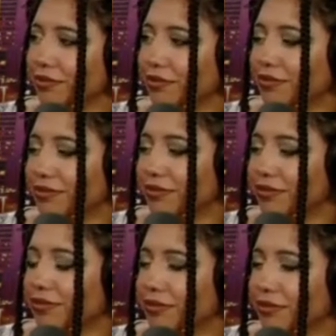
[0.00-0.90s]

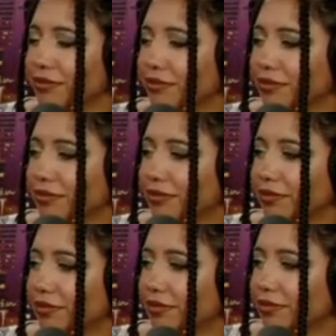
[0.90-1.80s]

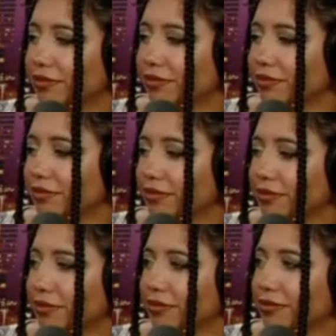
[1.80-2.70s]

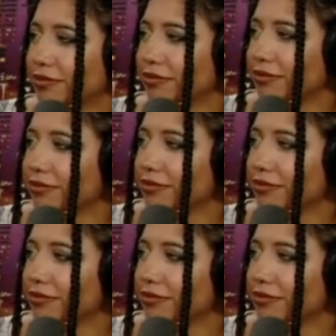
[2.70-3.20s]
[no speech]